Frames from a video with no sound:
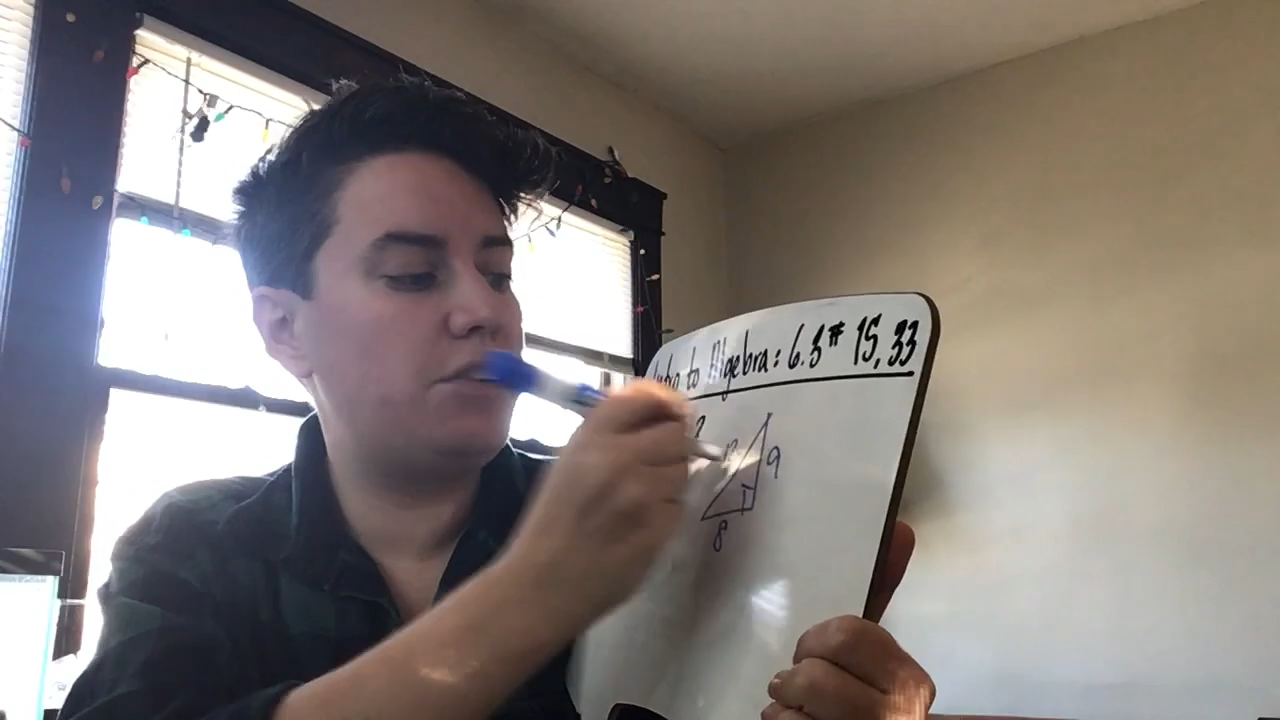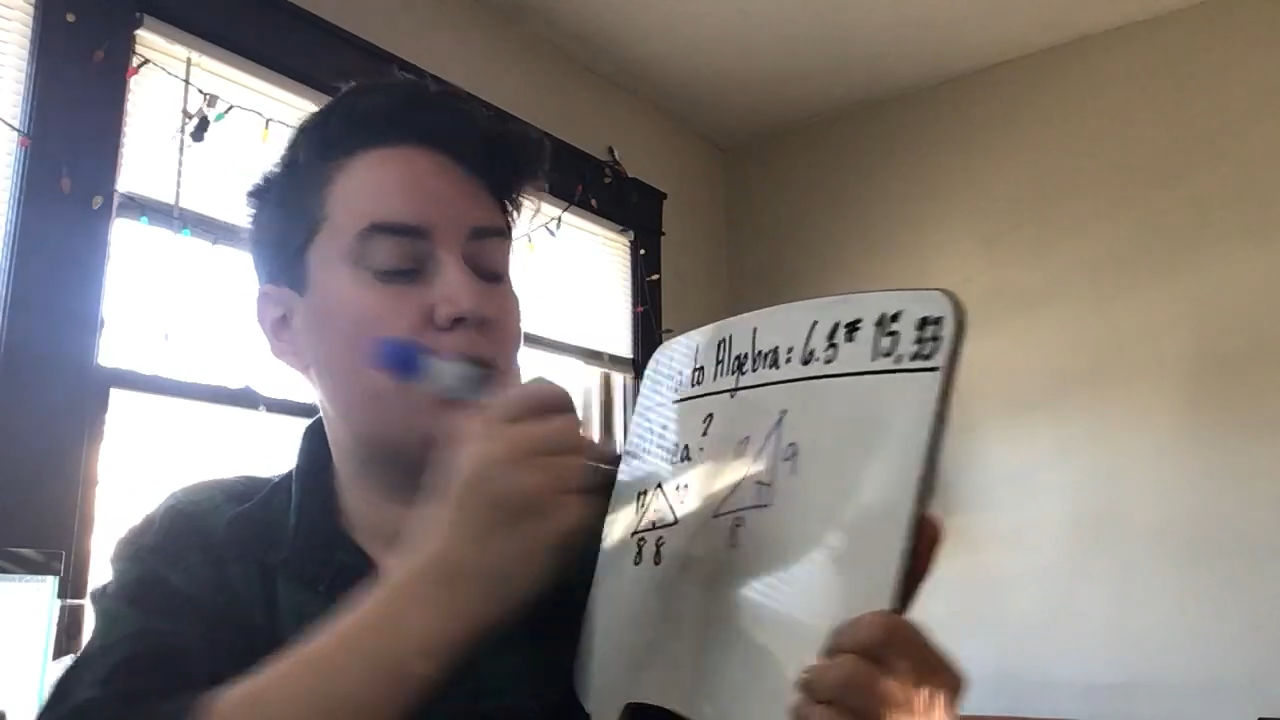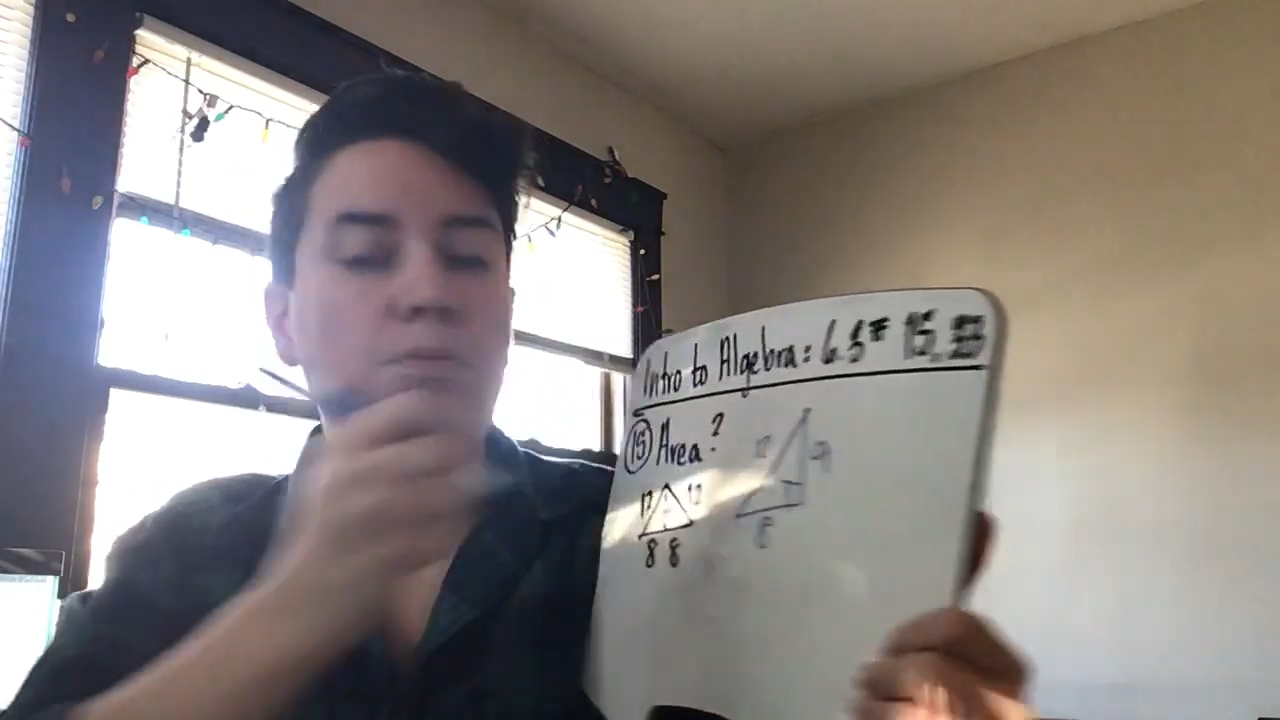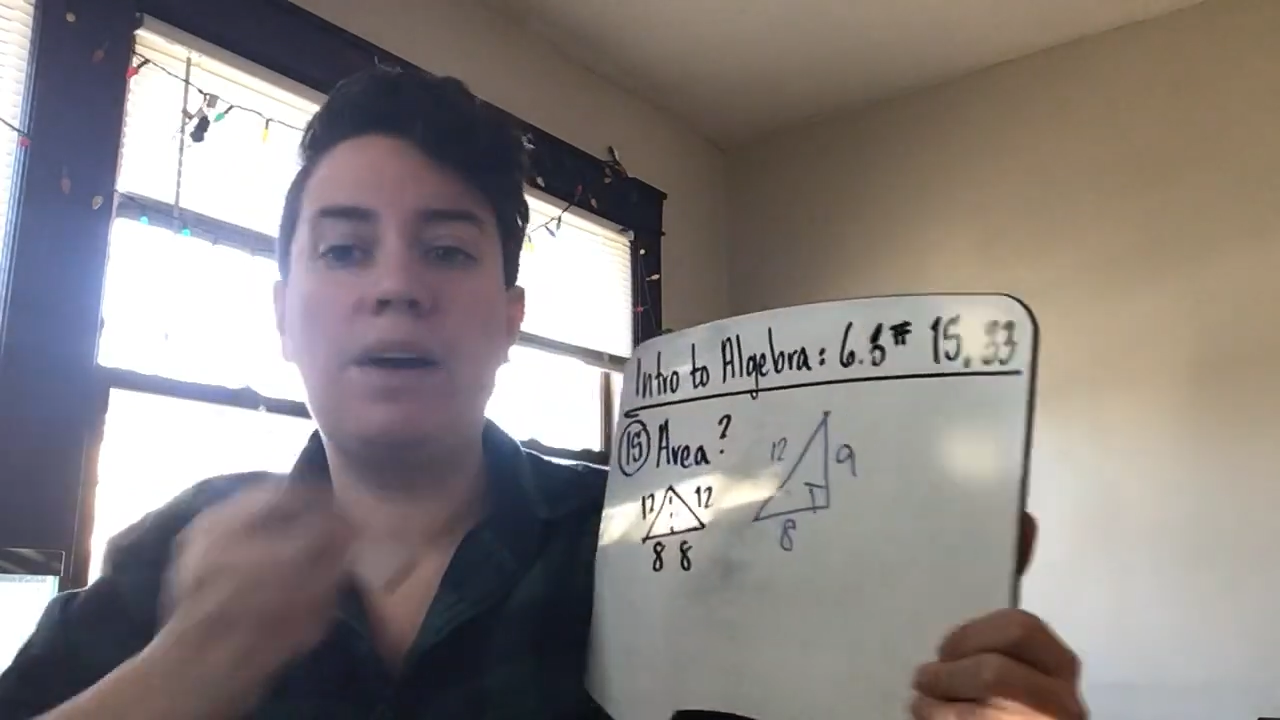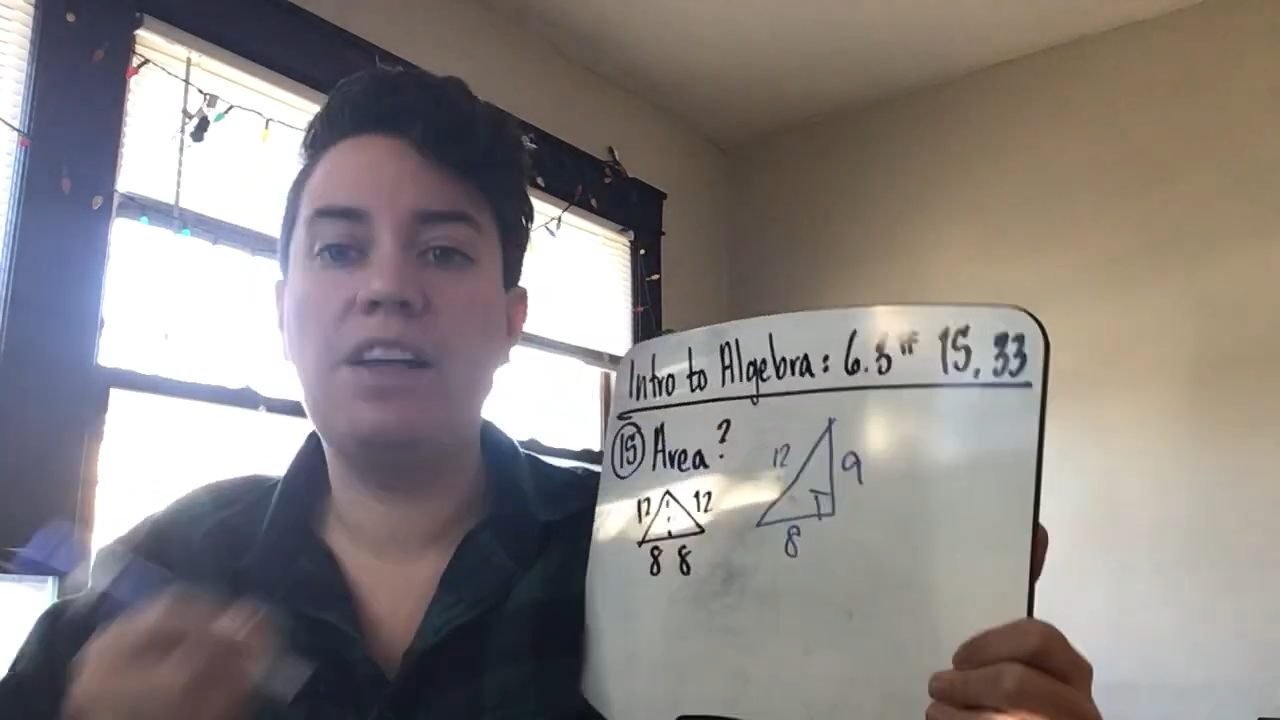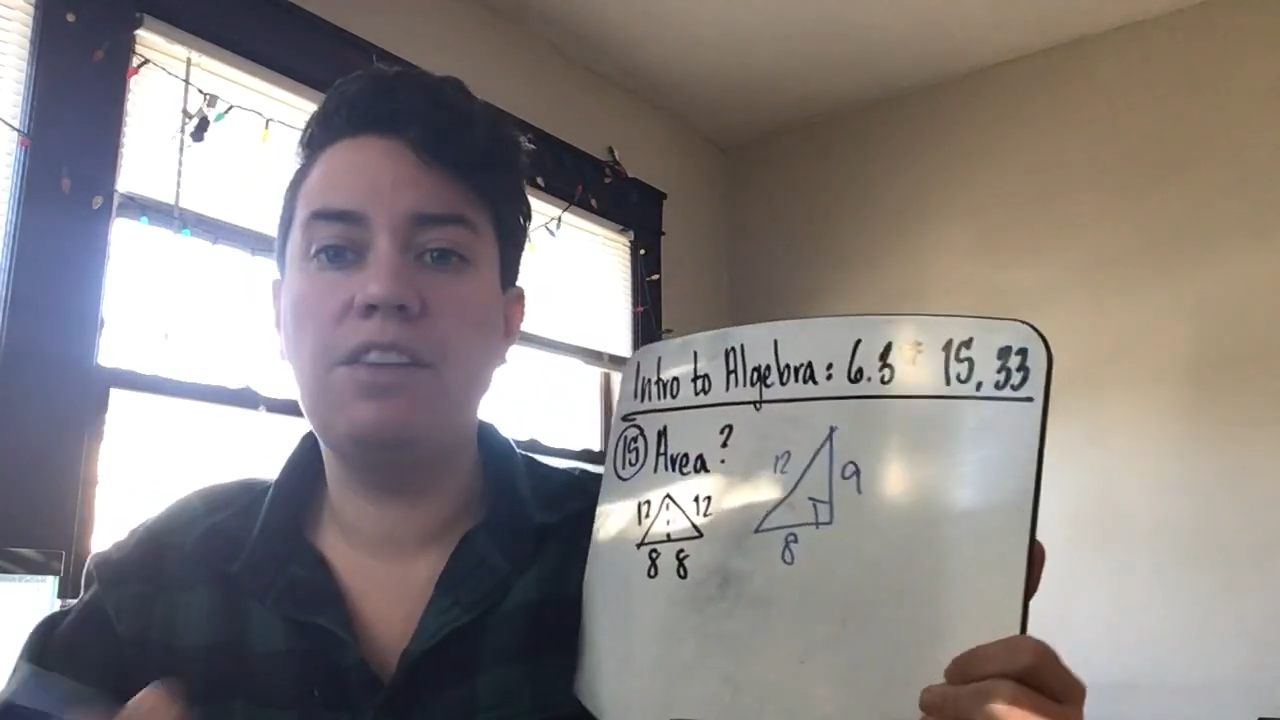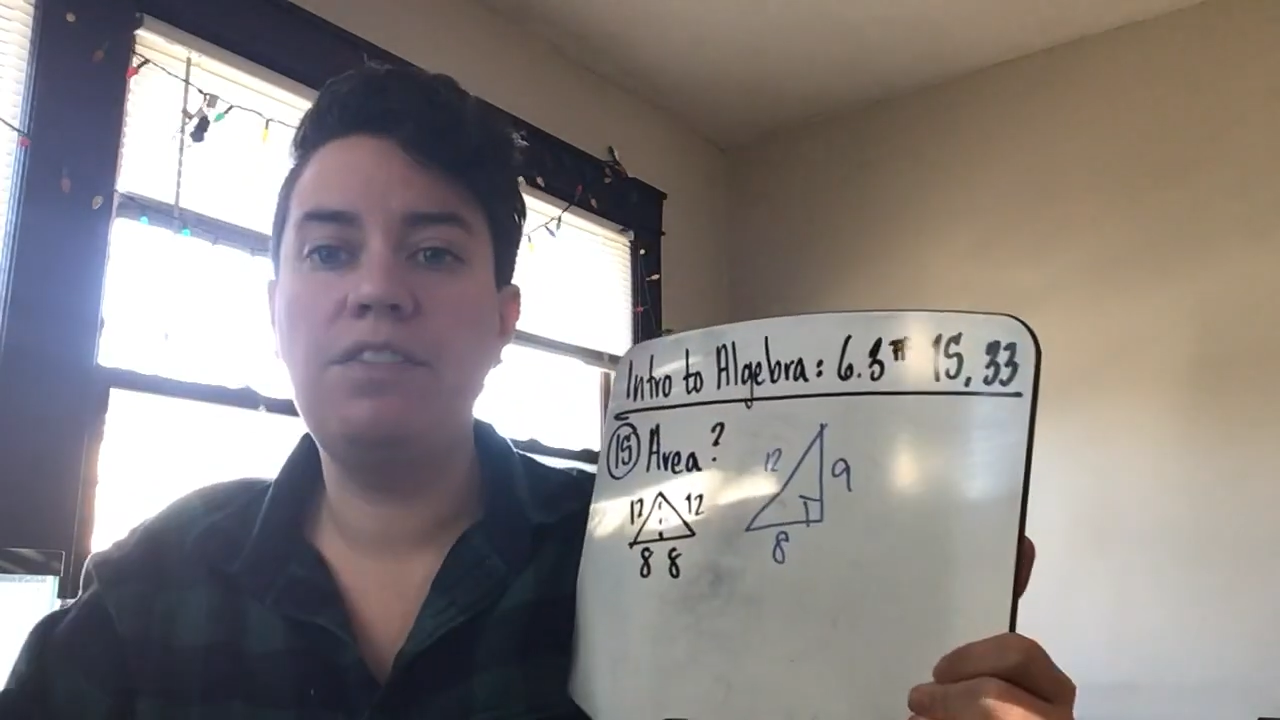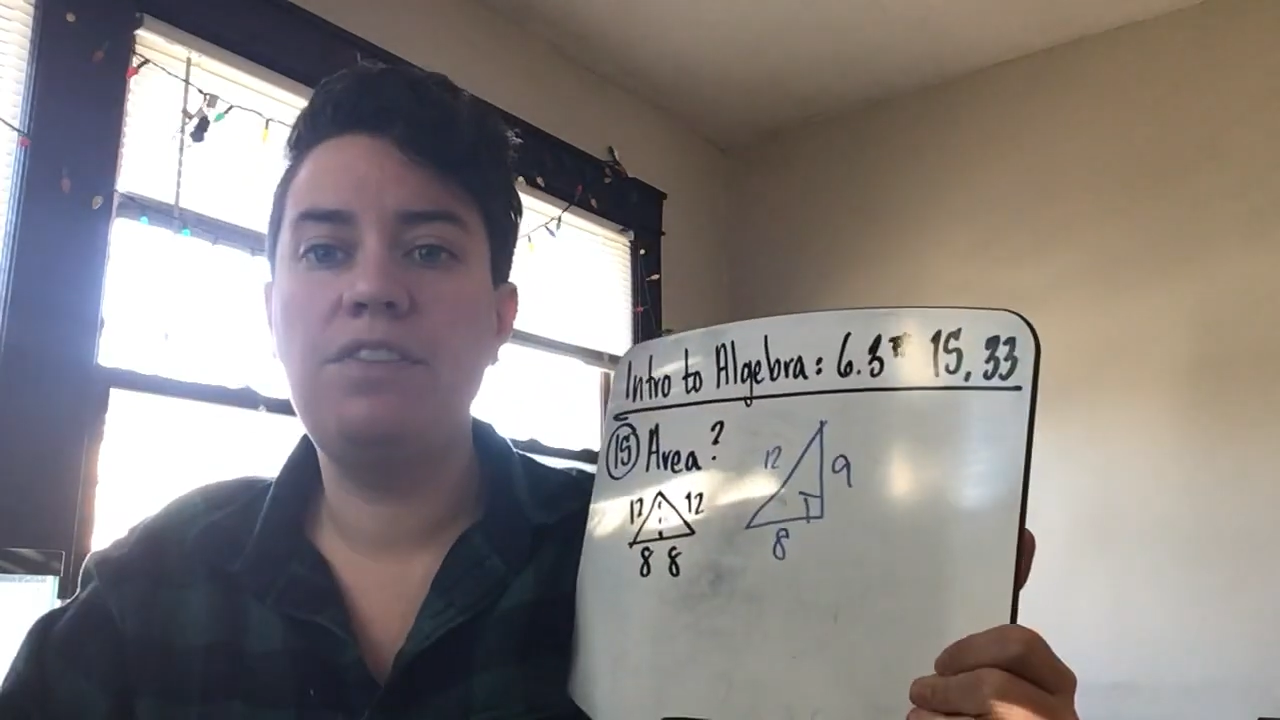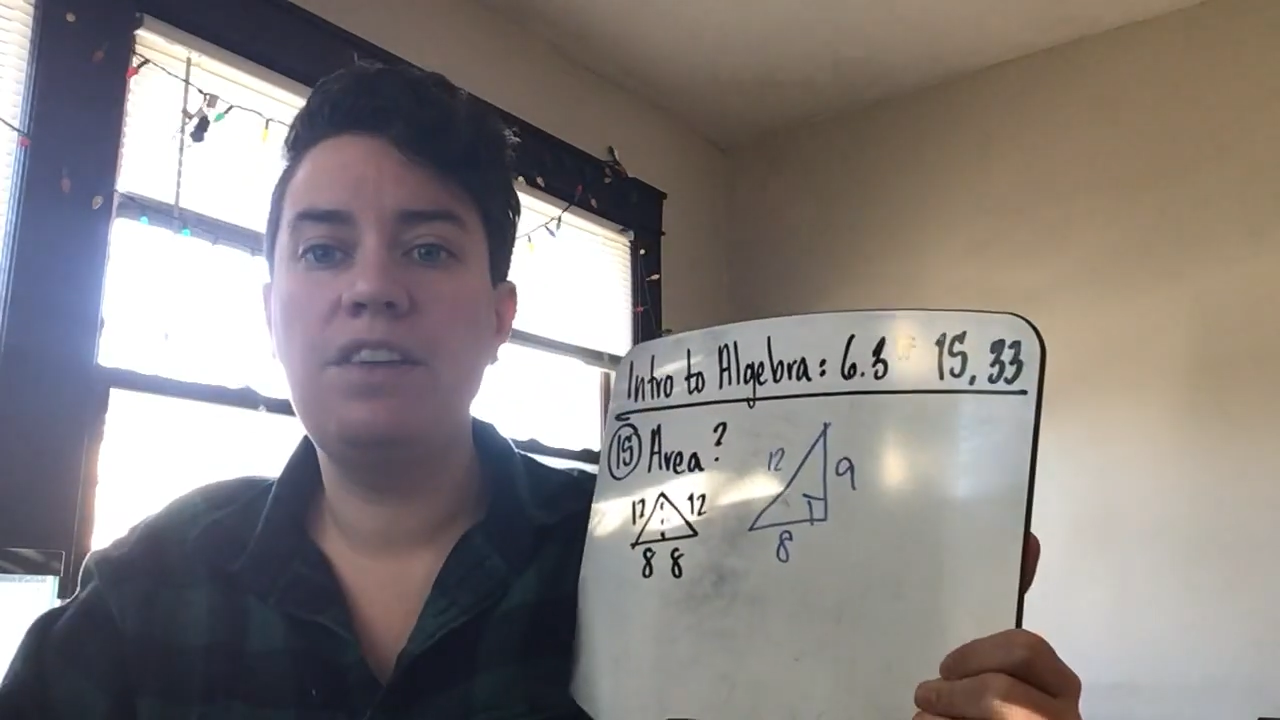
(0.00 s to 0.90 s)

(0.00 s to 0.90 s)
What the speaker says: 12,